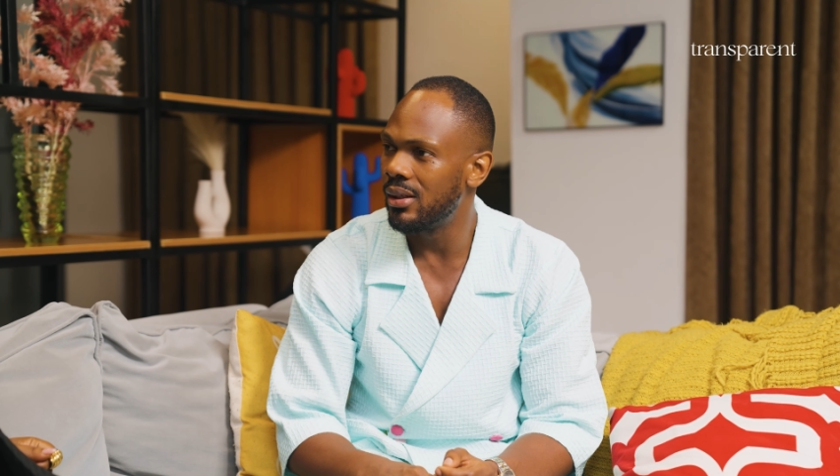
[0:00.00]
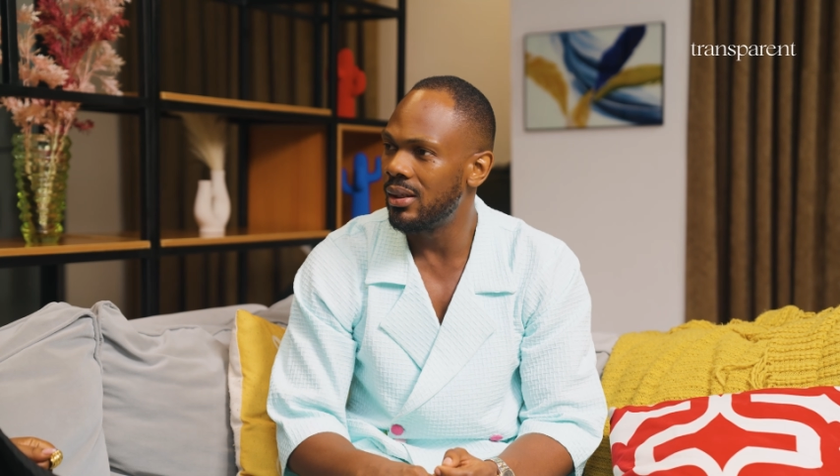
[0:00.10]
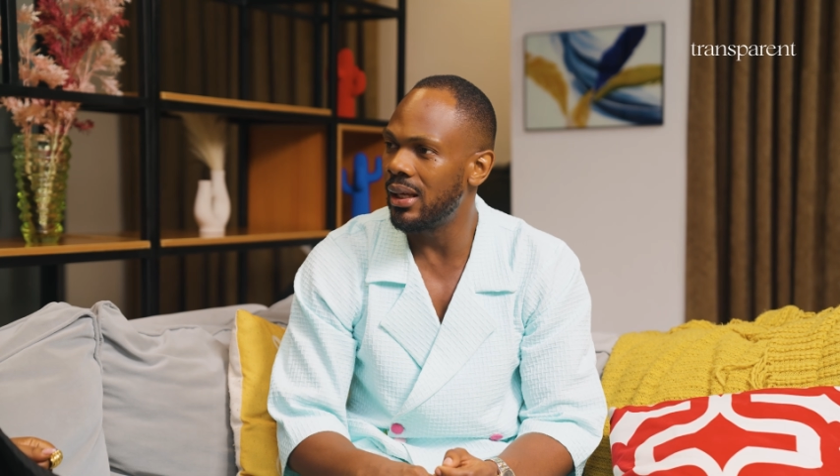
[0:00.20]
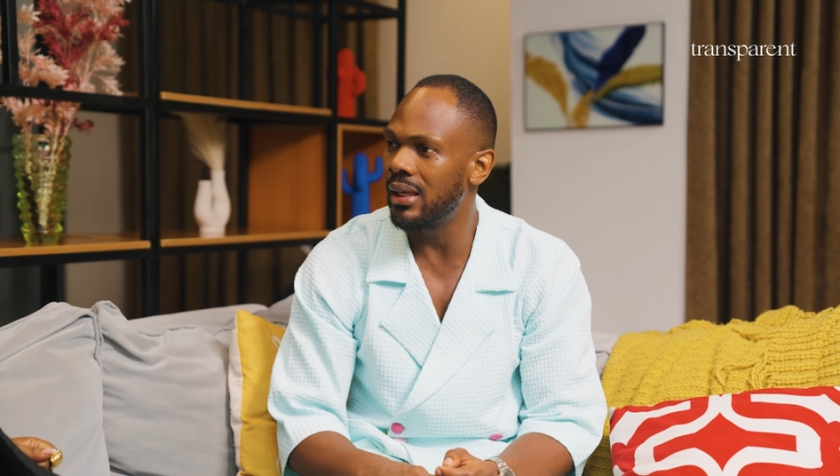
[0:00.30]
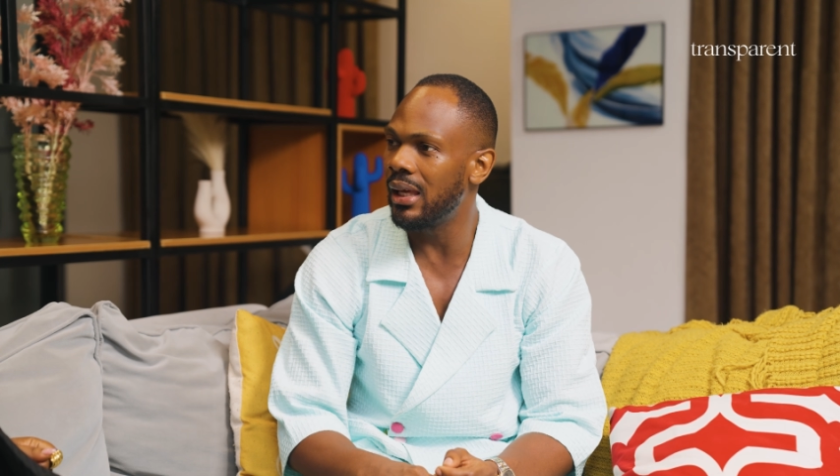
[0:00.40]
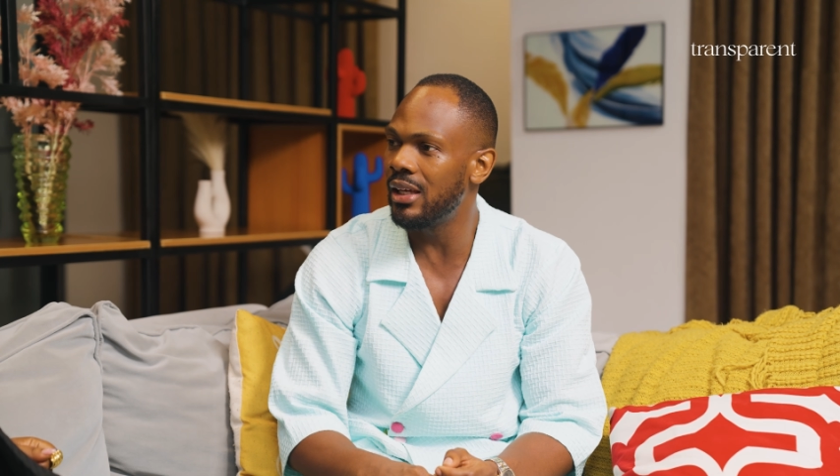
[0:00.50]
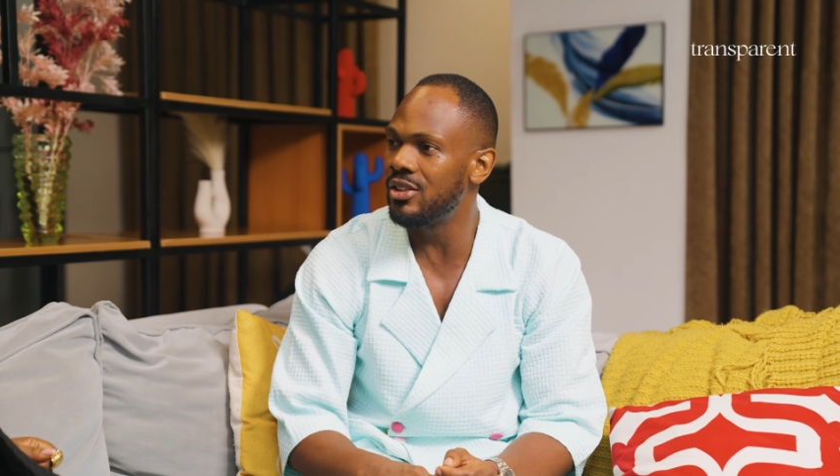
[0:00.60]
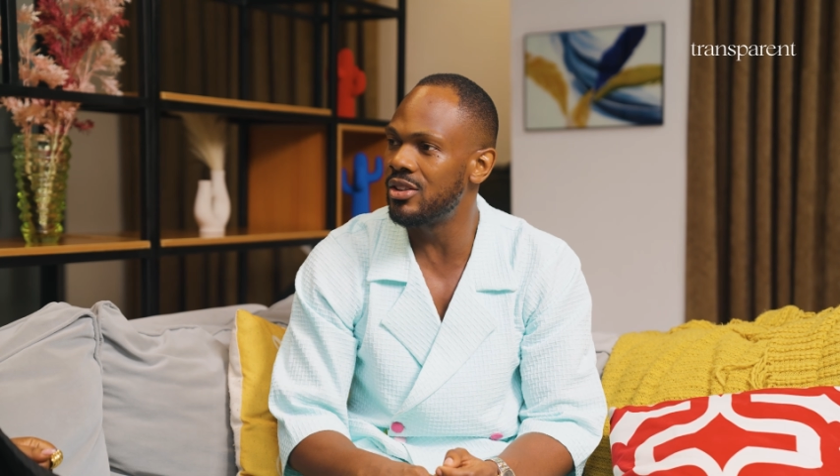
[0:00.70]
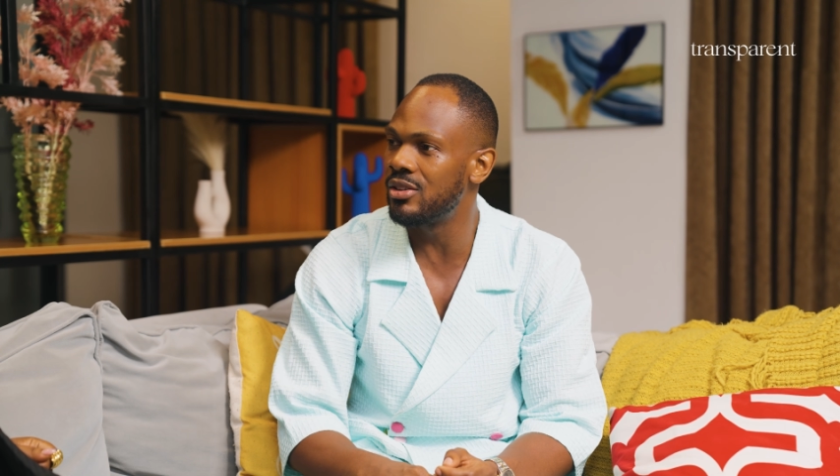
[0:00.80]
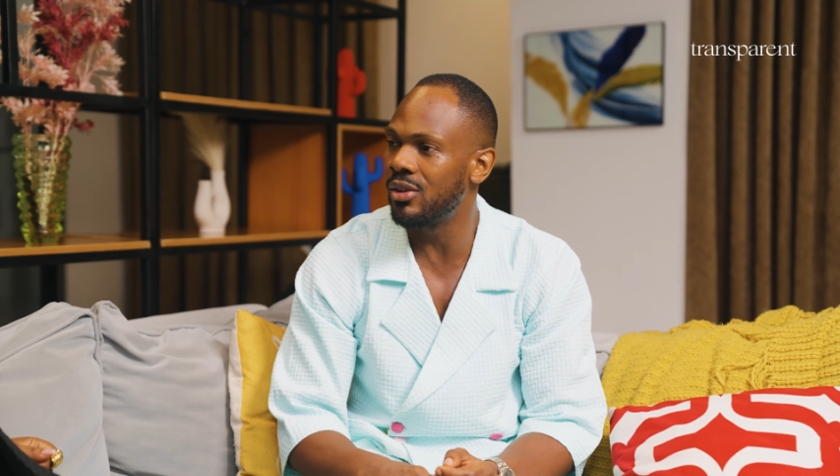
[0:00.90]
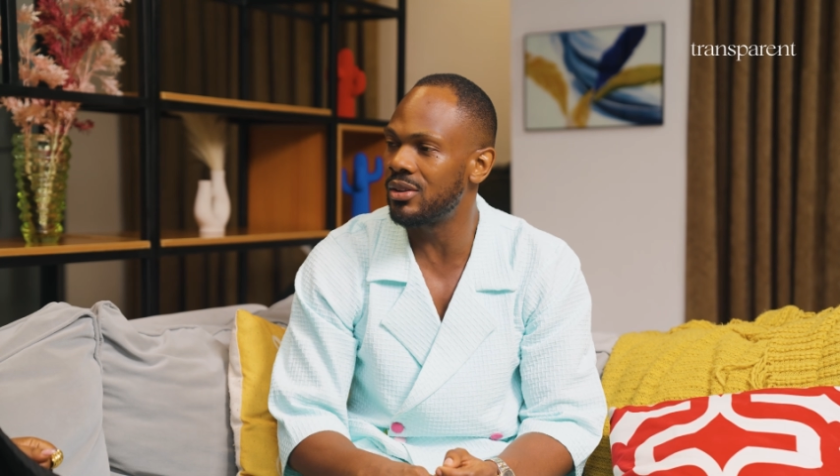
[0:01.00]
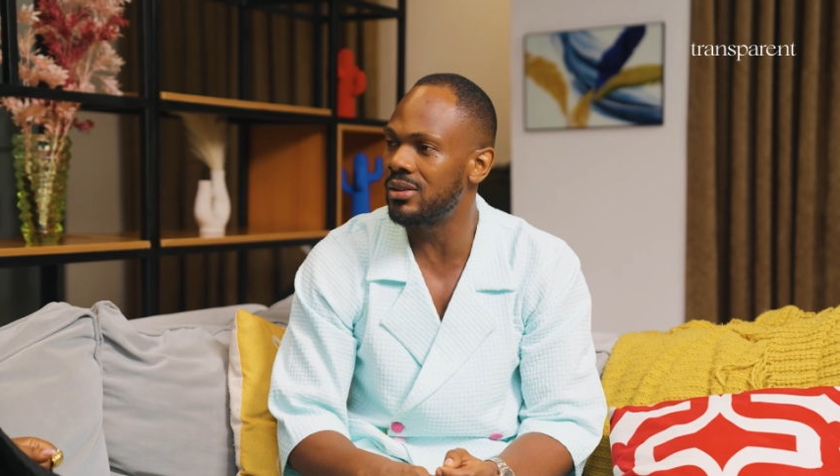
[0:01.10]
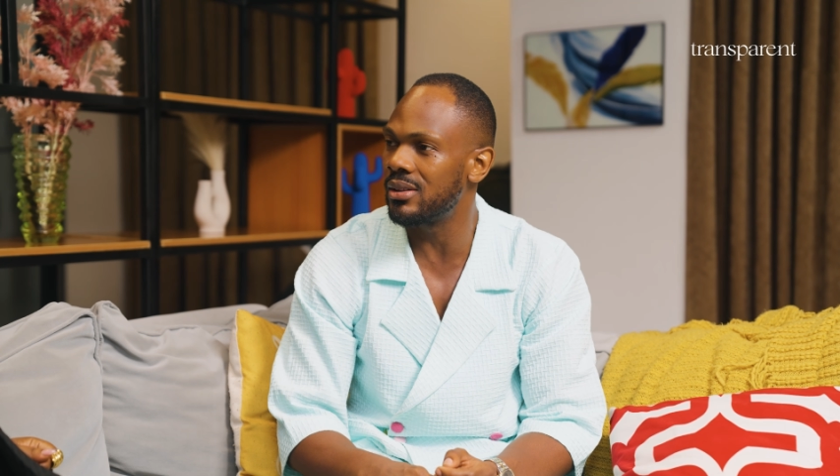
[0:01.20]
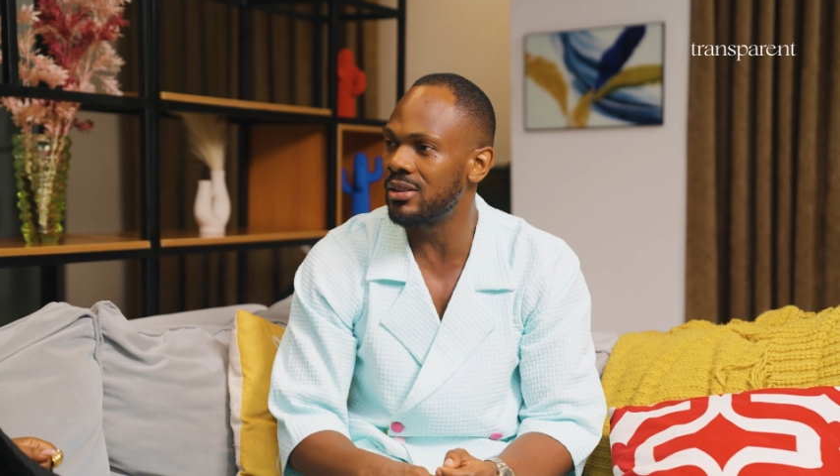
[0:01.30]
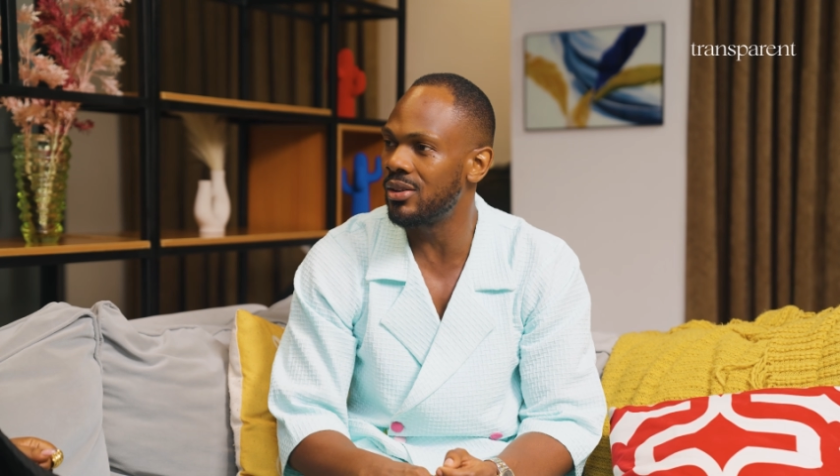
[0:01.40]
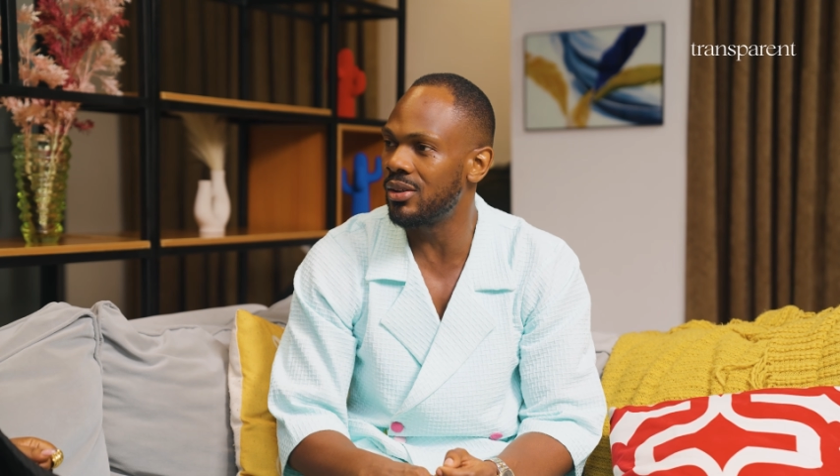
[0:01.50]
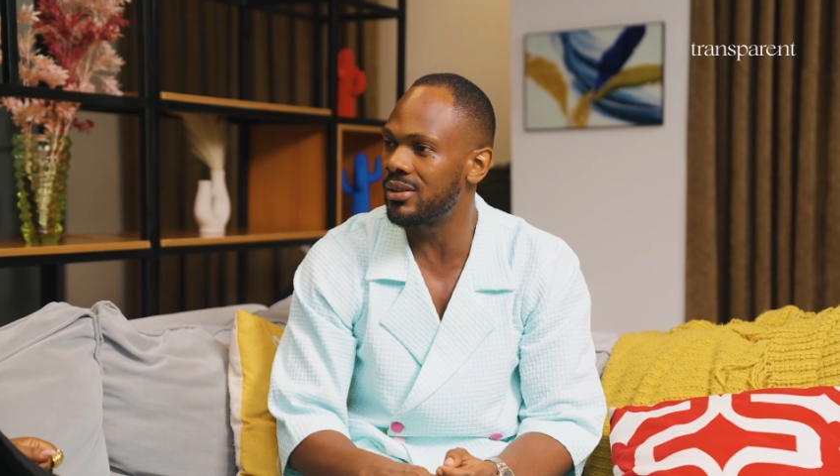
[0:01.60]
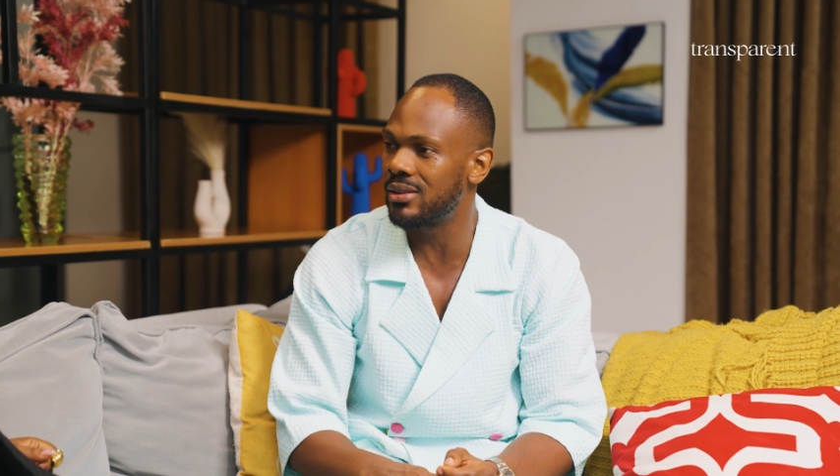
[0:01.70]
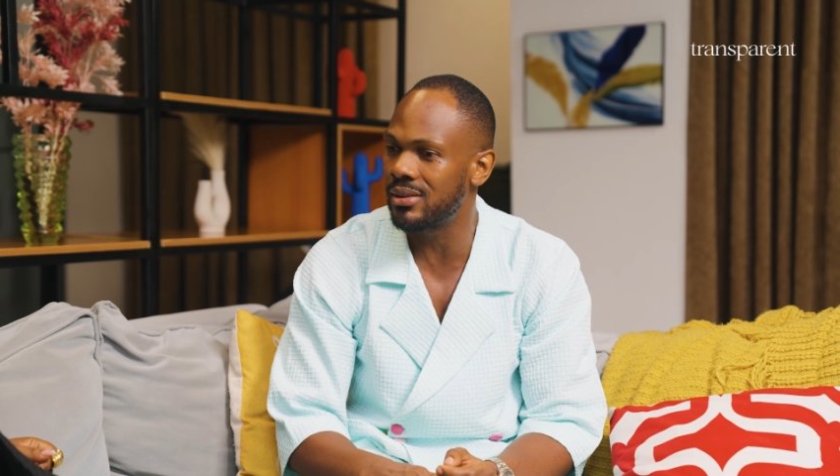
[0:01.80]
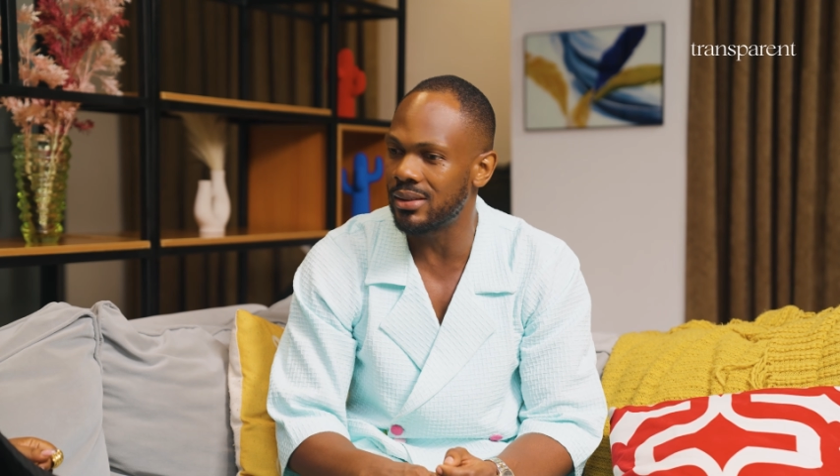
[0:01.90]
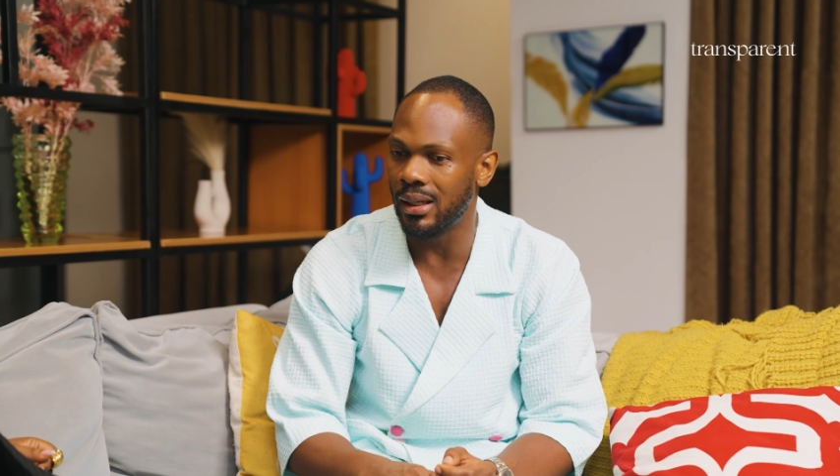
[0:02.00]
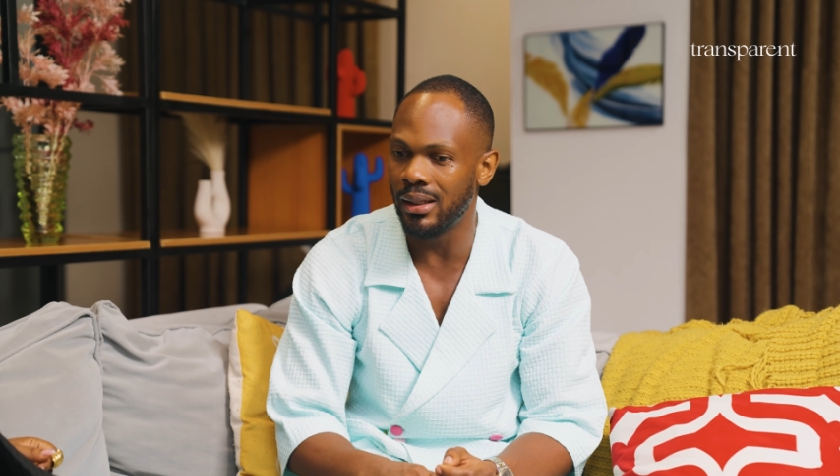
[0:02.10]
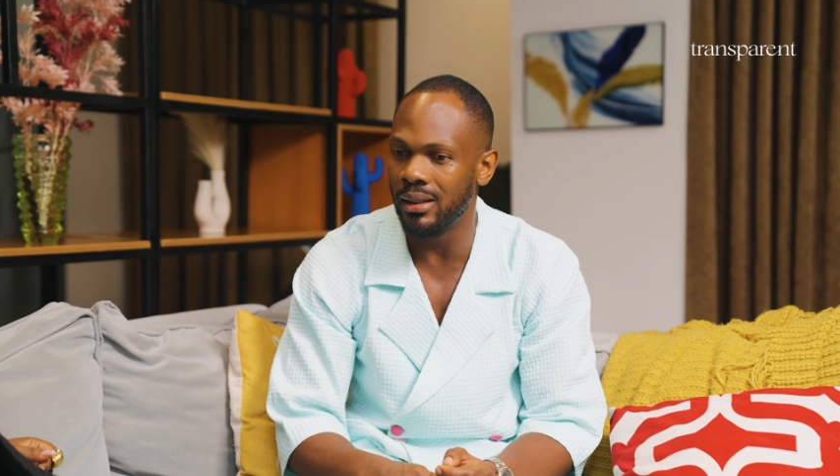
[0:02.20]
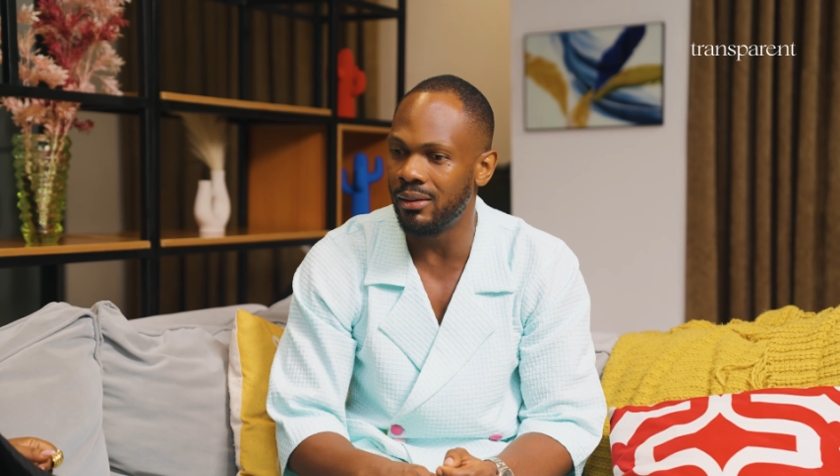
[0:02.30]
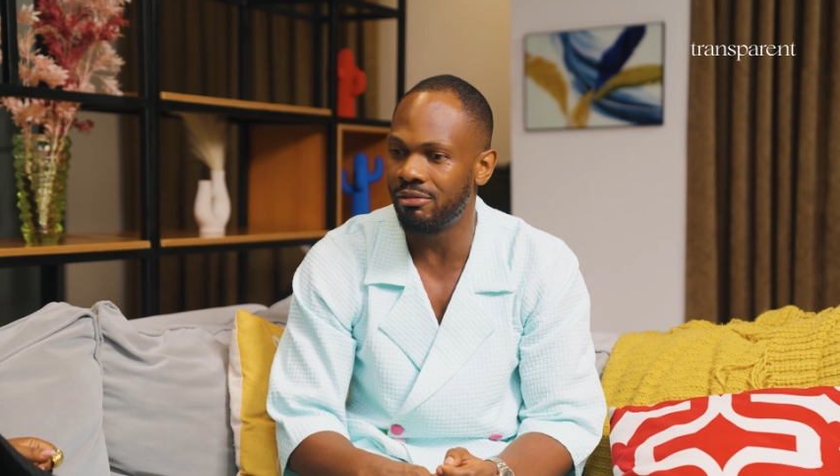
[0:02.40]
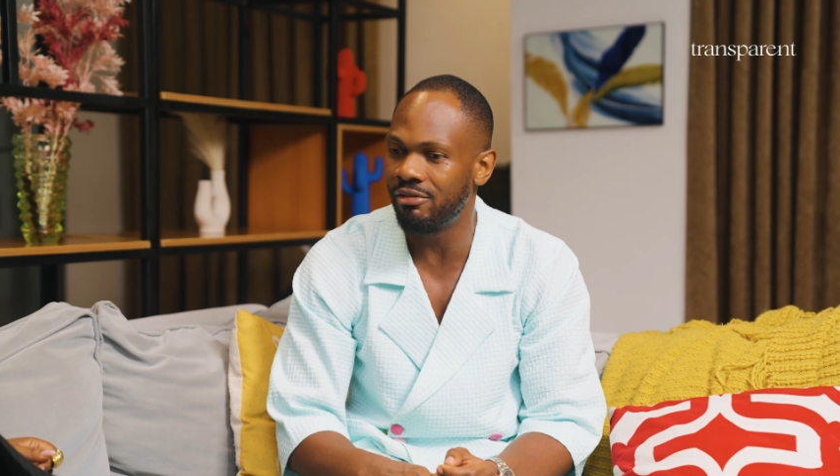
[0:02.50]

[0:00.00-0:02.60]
Like age is not a